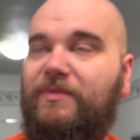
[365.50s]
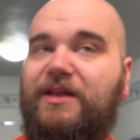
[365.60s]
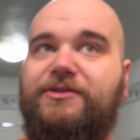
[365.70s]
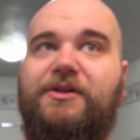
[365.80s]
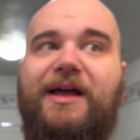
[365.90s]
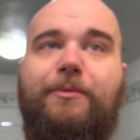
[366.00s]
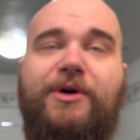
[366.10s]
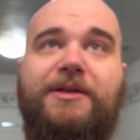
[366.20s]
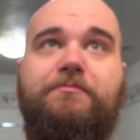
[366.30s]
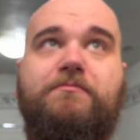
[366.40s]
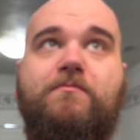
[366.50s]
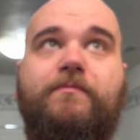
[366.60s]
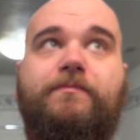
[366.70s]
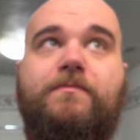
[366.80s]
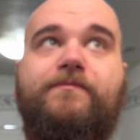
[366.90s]
So that one
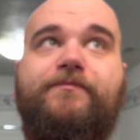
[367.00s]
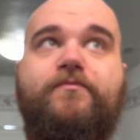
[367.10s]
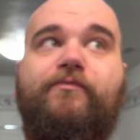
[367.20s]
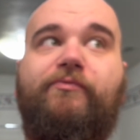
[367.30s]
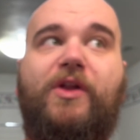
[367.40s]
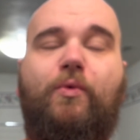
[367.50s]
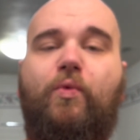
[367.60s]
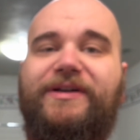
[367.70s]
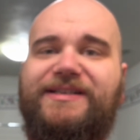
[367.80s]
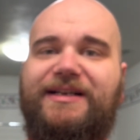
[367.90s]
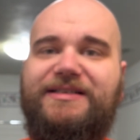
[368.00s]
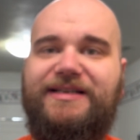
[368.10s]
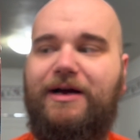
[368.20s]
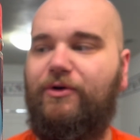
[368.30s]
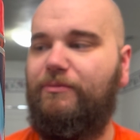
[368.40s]
wasn't as
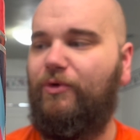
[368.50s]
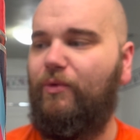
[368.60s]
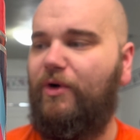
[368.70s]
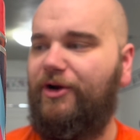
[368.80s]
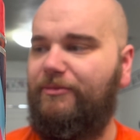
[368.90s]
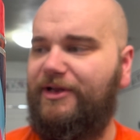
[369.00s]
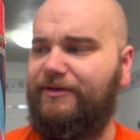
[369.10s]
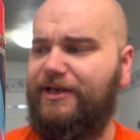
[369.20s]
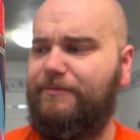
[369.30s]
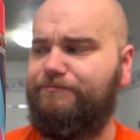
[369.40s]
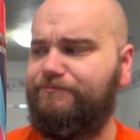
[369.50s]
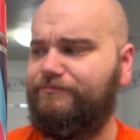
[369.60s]
sour, more watermelony.